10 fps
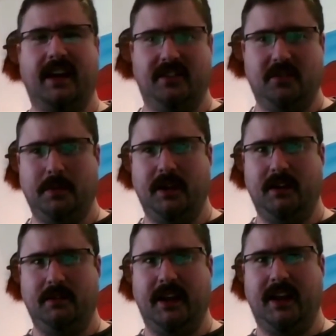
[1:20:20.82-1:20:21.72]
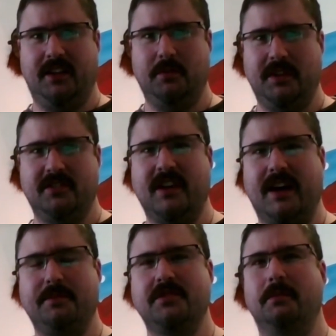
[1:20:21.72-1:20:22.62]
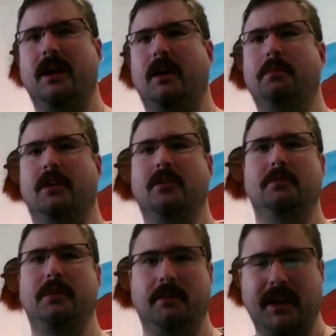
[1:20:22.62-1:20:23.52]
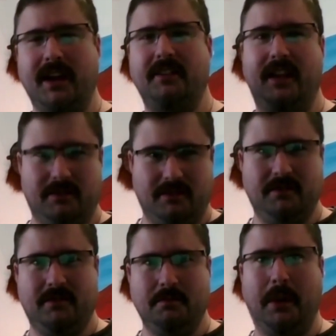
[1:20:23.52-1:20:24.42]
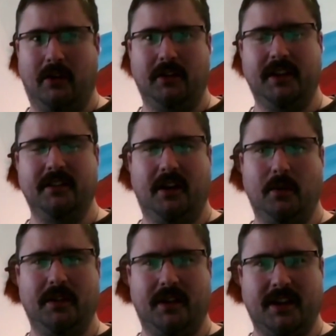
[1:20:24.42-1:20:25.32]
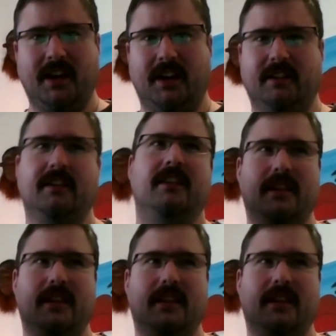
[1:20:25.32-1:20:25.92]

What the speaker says: had to be stopped somehow. But it couldn't be a man that barreled in there with a gun.